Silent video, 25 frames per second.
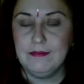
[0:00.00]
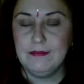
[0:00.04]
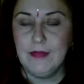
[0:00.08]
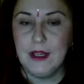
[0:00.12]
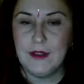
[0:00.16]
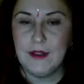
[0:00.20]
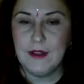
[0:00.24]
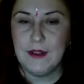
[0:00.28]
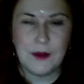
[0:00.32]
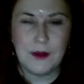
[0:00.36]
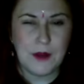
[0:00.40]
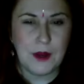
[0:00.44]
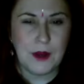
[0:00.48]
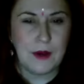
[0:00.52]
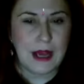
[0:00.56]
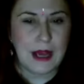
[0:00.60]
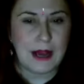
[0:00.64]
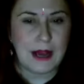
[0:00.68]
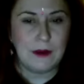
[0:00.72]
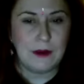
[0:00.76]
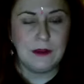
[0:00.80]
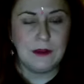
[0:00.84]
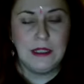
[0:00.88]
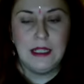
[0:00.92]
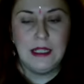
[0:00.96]
So no
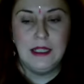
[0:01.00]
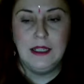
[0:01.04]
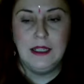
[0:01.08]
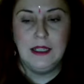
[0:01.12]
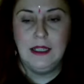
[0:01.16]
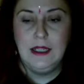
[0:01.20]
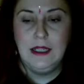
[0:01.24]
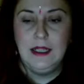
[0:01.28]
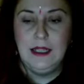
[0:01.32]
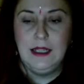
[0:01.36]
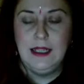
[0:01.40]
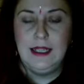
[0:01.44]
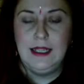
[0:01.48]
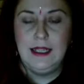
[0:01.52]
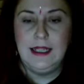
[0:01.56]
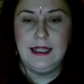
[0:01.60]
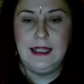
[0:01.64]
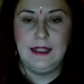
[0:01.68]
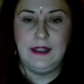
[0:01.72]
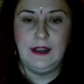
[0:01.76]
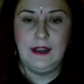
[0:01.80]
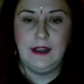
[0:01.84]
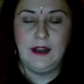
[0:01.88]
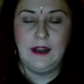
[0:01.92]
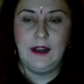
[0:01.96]
doubt
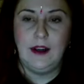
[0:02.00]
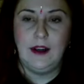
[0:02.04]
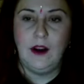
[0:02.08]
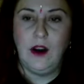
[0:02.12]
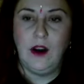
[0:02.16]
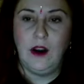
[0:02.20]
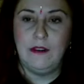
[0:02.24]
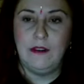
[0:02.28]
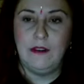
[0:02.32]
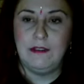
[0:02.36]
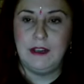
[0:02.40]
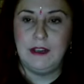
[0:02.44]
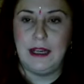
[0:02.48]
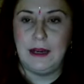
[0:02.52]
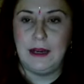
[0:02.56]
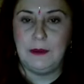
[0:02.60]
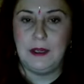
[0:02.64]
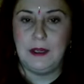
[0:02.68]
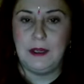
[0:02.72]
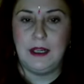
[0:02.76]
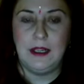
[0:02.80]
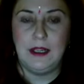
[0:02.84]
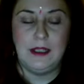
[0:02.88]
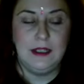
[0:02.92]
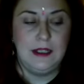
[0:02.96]
in a half an
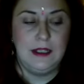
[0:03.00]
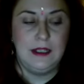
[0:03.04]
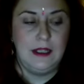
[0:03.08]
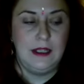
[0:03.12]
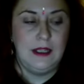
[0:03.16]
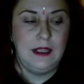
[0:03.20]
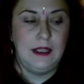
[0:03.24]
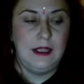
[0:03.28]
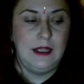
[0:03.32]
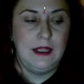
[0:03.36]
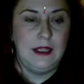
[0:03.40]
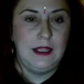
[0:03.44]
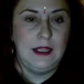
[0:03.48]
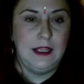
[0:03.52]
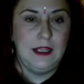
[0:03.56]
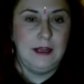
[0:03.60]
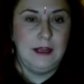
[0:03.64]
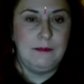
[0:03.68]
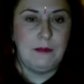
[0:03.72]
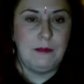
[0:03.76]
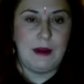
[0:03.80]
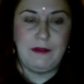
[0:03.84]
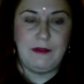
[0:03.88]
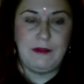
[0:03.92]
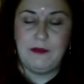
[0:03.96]
hour
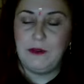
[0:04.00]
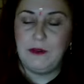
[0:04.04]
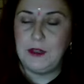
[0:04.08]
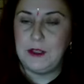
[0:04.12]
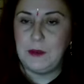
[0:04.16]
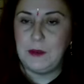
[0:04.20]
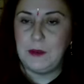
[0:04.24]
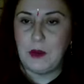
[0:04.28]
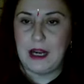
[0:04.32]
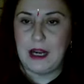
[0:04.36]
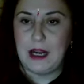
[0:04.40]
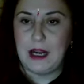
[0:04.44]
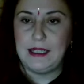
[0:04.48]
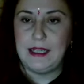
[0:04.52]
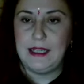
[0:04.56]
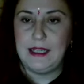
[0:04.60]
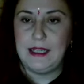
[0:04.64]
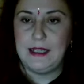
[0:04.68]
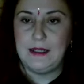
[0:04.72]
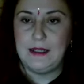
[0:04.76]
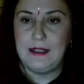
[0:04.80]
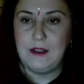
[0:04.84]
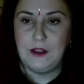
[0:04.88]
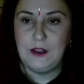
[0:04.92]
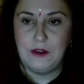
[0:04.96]
mindfulness
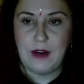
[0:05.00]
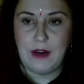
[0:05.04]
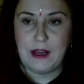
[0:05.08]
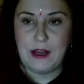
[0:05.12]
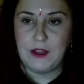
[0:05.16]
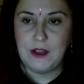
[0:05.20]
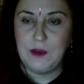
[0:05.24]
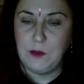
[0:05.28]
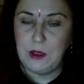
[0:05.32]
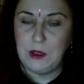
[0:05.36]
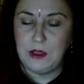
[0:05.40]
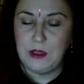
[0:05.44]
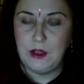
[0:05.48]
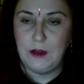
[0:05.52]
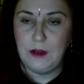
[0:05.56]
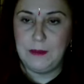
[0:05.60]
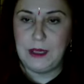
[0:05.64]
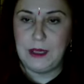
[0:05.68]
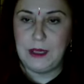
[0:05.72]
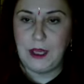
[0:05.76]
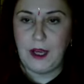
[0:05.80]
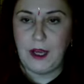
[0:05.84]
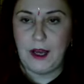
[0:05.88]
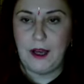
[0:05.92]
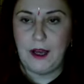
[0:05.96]
practice, distraction will come
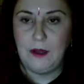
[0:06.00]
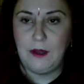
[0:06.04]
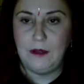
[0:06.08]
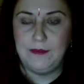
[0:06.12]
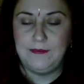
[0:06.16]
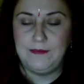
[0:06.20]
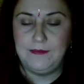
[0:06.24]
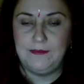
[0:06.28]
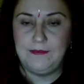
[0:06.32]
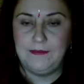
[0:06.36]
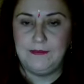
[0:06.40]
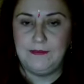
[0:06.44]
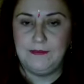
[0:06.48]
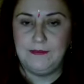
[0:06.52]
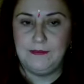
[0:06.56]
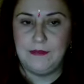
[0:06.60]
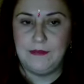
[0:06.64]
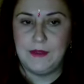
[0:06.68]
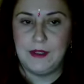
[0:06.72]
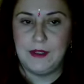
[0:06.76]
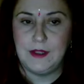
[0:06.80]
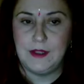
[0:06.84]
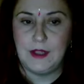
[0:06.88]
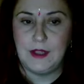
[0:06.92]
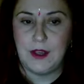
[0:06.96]
and go.
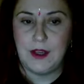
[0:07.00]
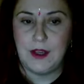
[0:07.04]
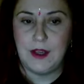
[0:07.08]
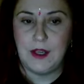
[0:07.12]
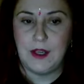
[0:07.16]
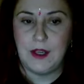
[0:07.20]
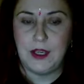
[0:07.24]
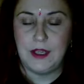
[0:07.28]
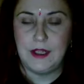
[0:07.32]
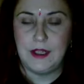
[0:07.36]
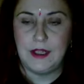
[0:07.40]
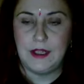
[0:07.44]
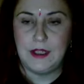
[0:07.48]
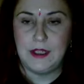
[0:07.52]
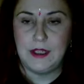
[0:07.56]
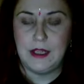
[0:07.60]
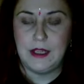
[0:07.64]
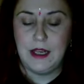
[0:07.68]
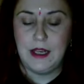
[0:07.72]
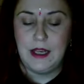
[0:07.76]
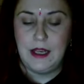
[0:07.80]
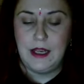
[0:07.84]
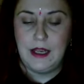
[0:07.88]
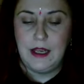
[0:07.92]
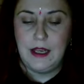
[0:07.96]
So you could
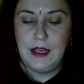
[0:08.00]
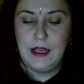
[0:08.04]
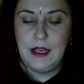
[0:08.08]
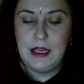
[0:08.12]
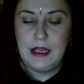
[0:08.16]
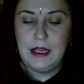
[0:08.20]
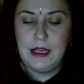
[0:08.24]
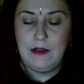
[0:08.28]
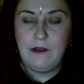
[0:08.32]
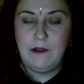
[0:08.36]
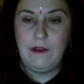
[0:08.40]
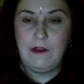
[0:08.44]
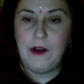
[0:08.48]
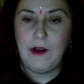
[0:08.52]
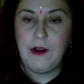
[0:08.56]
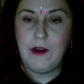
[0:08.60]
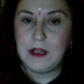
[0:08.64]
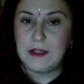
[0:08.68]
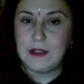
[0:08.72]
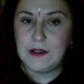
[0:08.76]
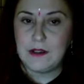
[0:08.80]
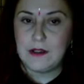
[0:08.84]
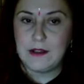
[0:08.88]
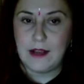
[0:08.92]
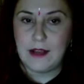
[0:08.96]

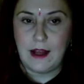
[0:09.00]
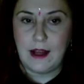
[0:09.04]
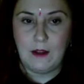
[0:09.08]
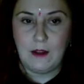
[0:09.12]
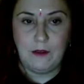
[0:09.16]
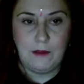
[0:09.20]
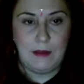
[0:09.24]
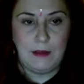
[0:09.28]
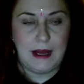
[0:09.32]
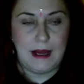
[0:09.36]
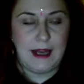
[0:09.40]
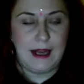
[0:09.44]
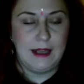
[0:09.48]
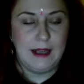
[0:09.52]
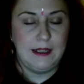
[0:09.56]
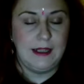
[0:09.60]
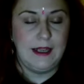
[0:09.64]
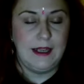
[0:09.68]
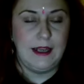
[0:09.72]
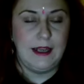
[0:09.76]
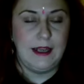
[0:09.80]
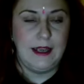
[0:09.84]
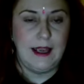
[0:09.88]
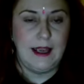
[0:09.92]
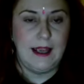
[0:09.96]
focus yourself back
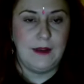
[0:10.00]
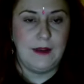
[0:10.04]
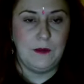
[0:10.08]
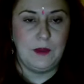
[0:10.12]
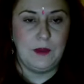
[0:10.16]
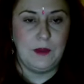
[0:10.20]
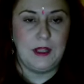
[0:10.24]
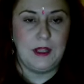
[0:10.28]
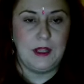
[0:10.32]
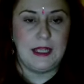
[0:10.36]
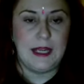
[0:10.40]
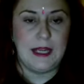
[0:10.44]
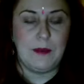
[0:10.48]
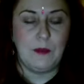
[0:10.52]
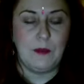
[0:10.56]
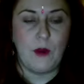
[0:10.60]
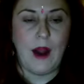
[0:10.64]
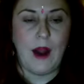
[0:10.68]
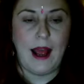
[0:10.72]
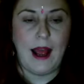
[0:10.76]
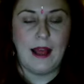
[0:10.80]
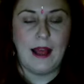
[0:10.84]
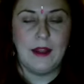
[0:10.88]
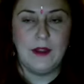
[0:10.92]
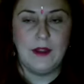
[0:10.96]
in with a deep
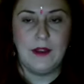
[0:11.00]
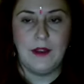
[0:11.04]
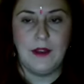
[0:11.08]
breath.